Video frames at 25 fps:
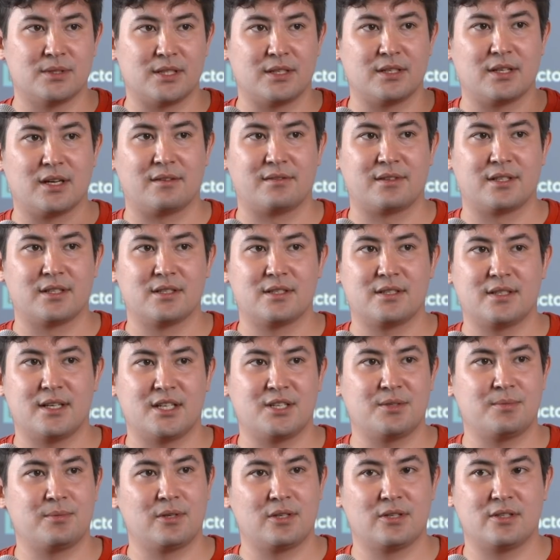and governance
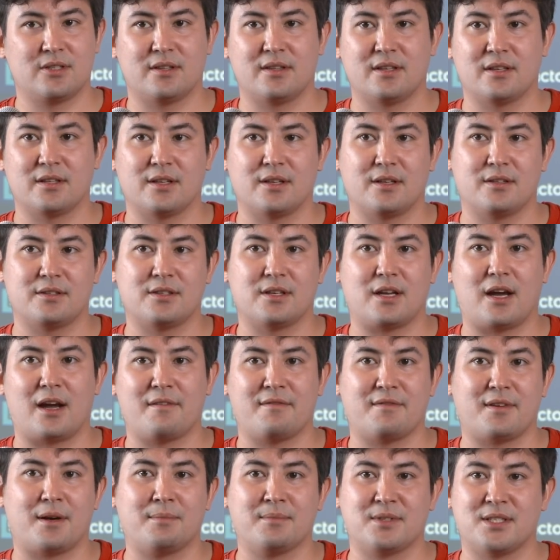dashboards. I think
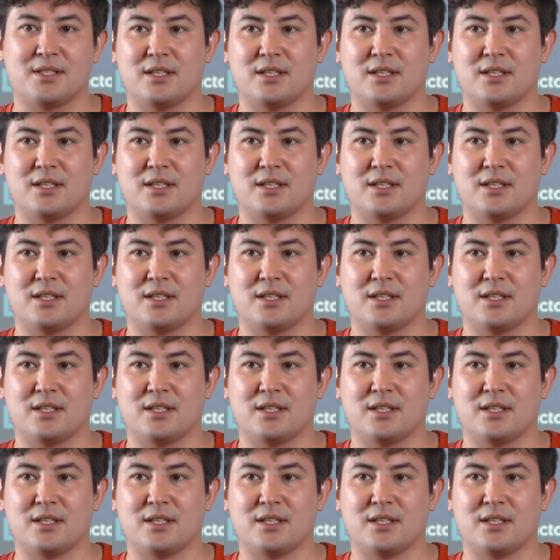I'm